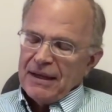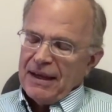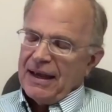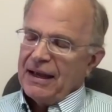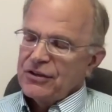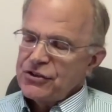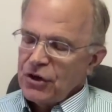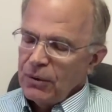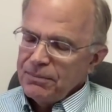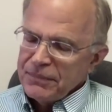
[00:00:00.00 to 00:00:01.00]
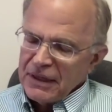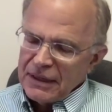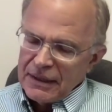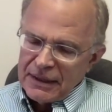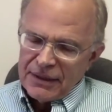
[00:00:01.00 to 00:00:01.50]
And so,
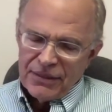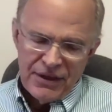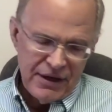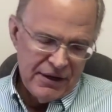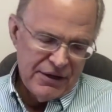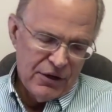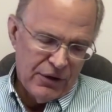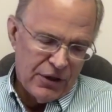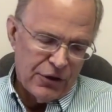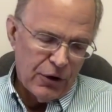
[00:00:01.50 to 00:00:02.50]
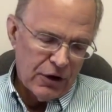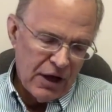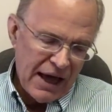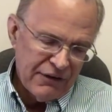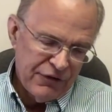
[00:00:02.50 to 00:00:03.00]
there are a
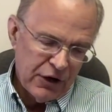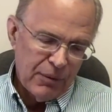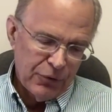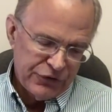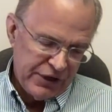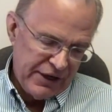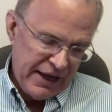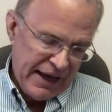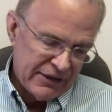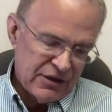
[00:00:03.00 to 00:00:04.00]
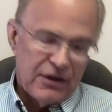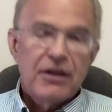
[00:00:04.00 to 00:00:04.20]
lot of variables in that.